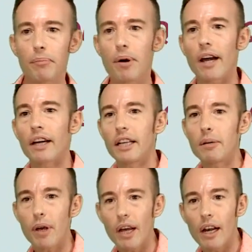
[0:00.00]
by
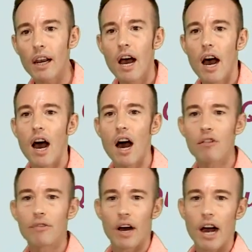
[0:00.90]
email on
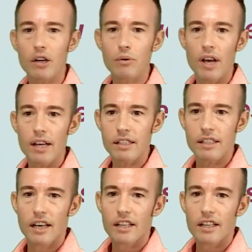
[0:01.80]
the address